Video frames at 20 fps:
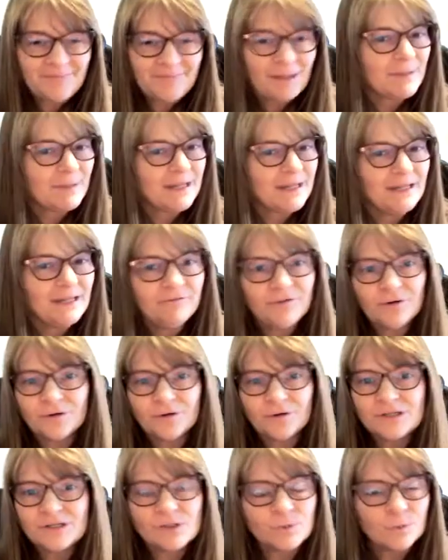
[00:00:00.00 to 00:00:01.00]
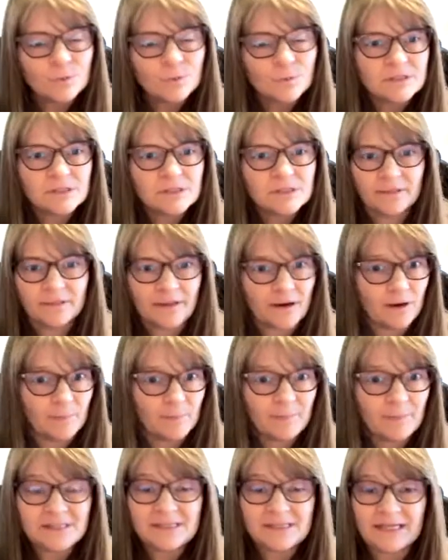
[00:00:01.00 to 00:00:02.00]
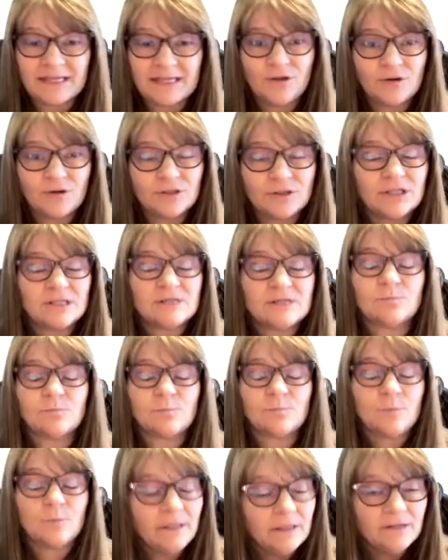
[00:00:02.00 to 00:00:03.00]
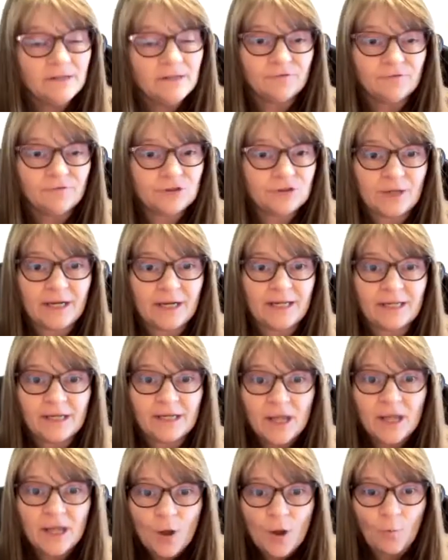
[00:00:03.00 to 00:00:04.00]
But if you're a school therapist and you're just really frustrated